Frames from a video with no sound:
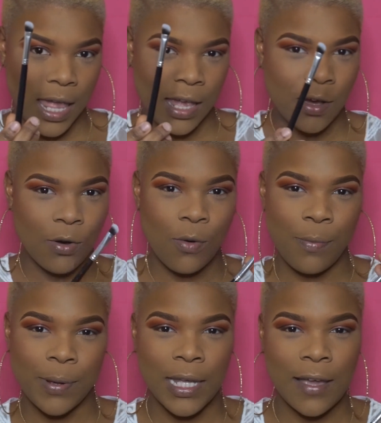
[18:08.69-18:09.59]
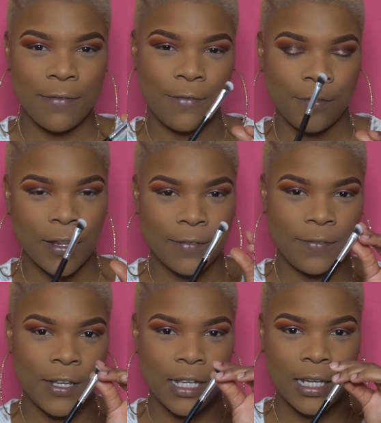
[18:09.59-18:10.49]
angled but yet
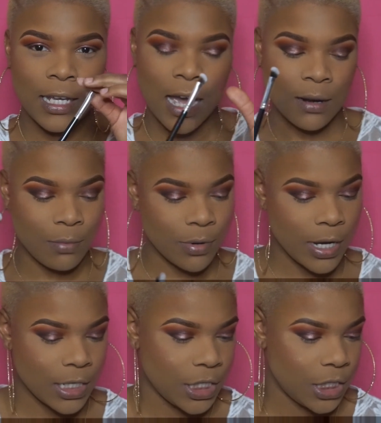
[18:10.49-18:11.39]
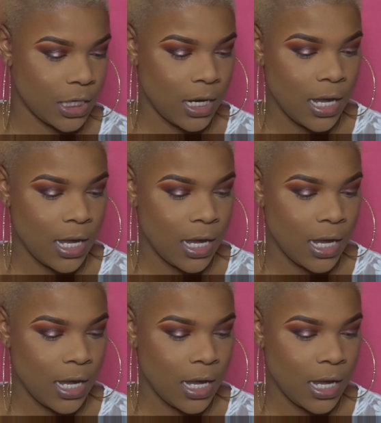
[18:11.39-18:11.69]
fluffy kind of brush.